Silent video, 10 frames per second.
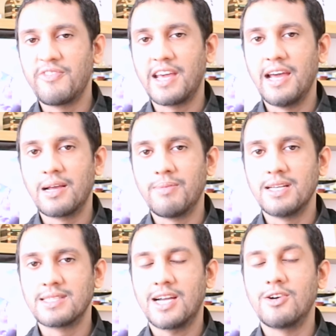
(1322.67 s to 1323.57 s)
of forgetting
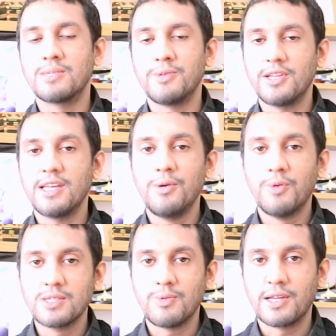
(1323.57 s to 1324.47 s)
about his character. But you know, he
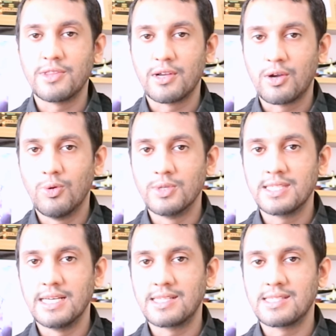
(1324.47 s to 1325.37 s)
was one of the core
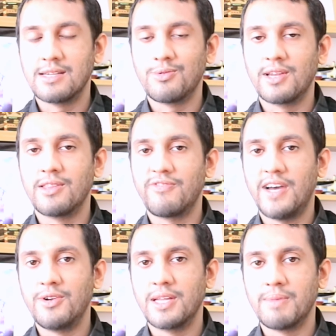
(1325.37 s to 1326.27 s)
six and one of the
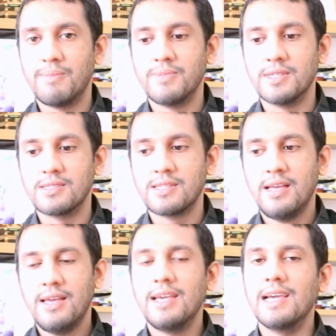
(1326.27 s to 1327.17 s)
founding members
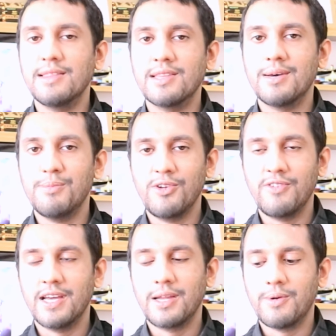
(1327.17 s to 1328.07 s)
in the
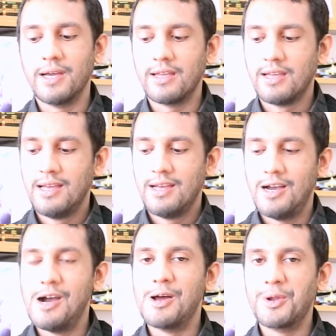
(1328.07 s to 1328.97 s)
movie anyway,
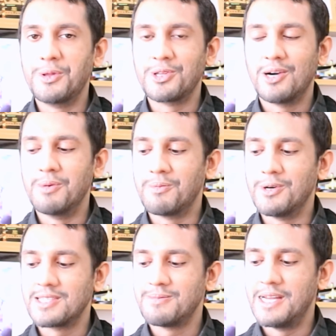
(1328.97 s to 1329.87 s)
uh, not in the comic
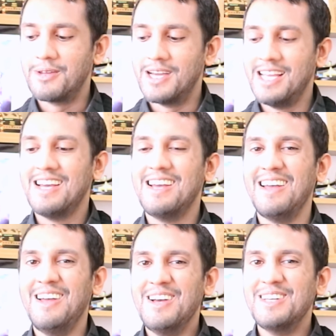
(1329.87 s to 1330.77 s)
books, but
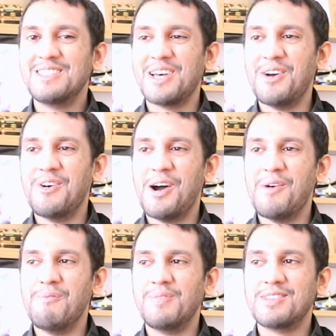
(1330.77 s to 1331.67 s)
anyway. so
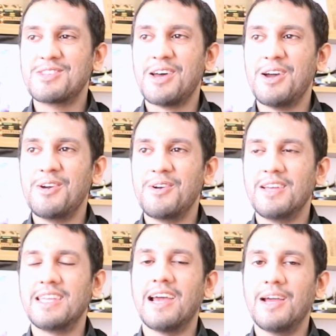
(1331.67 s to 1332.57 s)
um, so
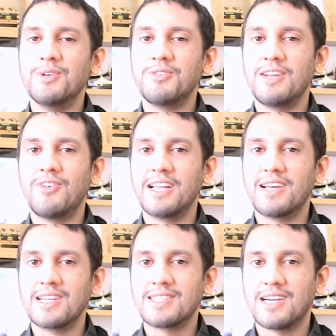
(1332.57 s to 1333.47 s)
yeah, it was really, really
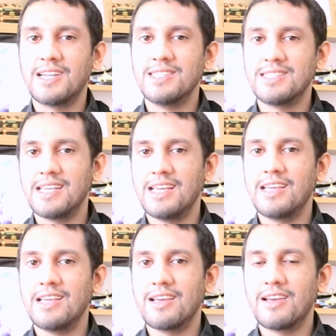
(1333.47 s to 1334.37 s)
nice to kind of
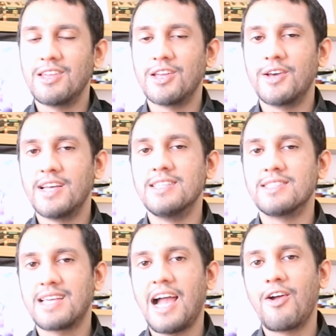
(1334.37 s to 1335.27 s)
see, you know,
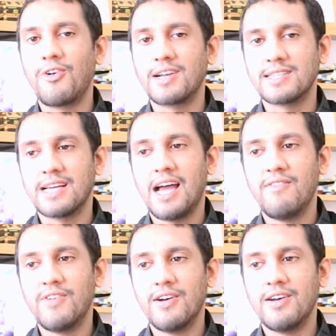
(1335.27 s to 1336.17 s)
his character
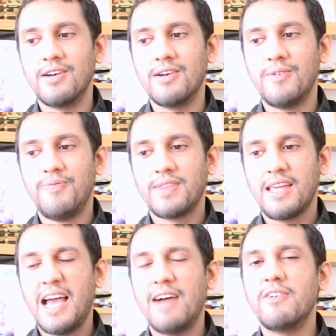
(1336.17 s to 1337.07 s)
have a
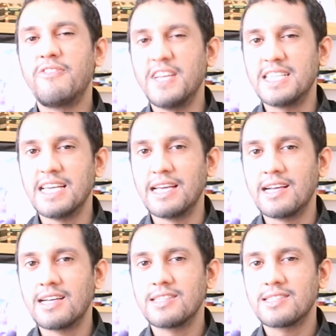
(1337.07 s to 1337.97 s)
have a
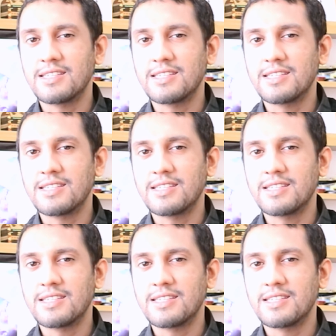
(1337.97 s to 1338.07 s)
fitting